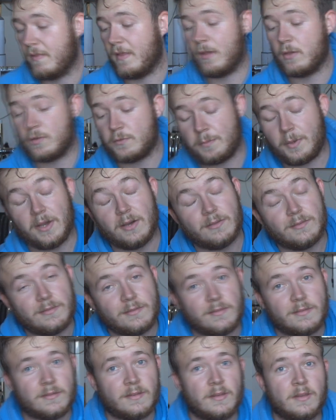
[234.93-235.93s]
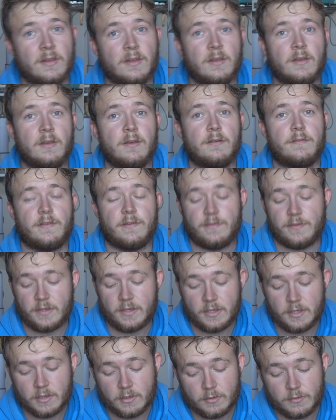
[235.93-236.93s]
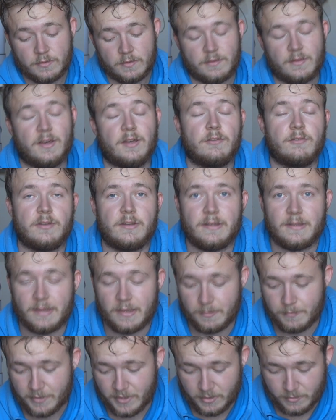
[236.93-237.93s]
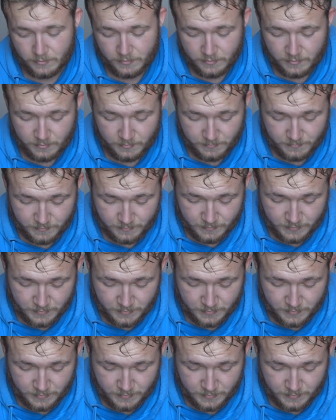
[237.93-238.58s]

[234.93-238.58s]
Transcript: they use pounds. 50 kilos is 110 pounds.